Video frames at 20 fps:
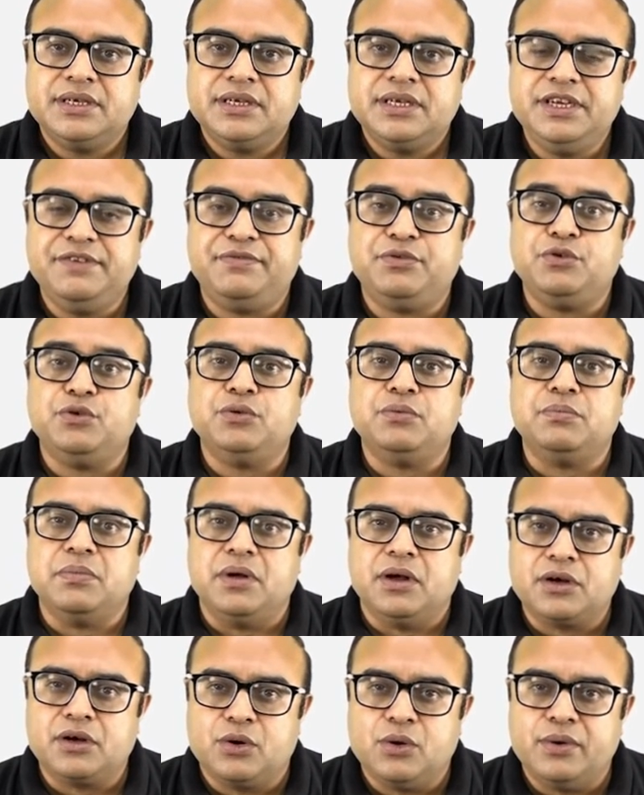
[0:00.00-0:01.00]
If you
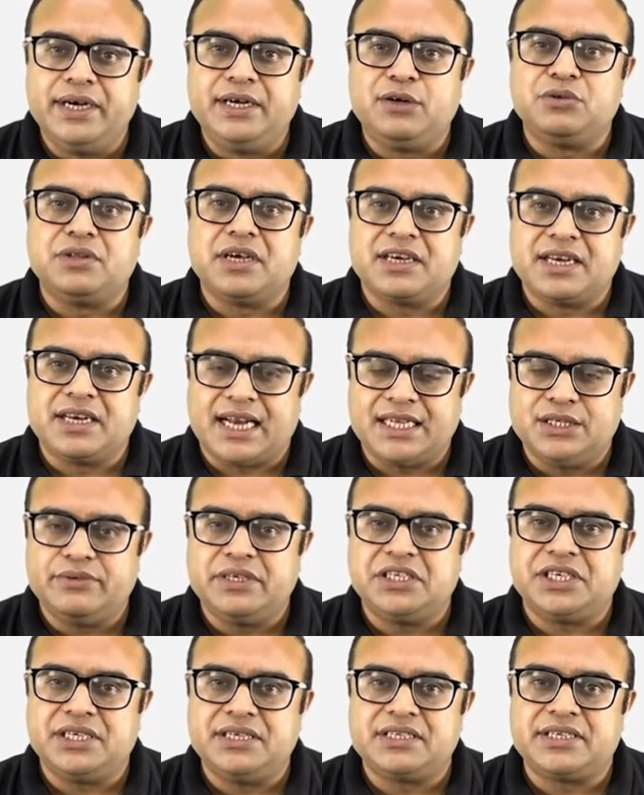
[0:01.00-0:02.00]
go into the
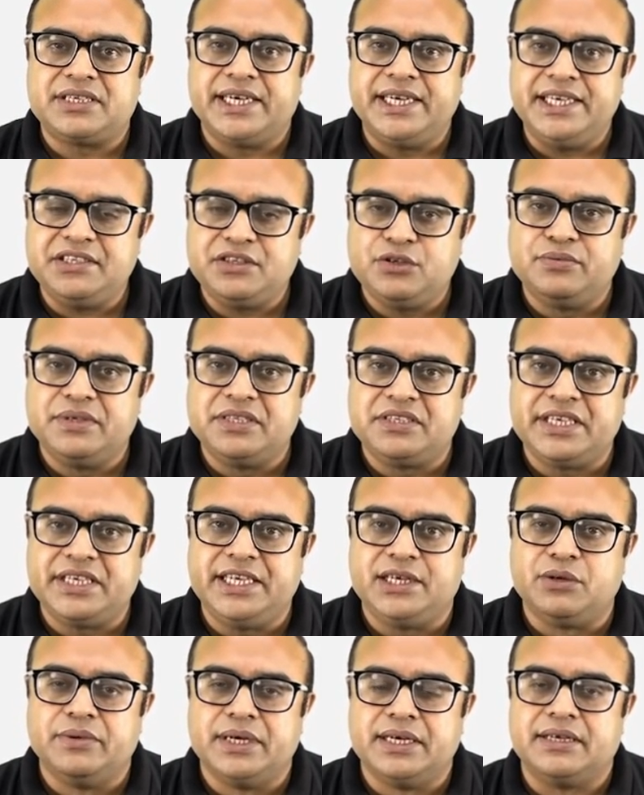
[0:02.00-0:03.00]
graduation studies, you will see
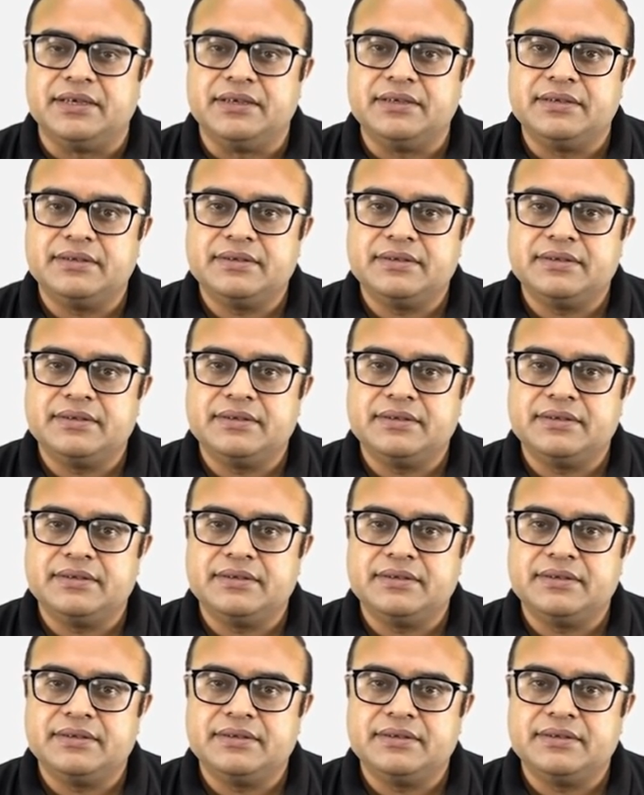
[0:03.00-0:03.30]
to it.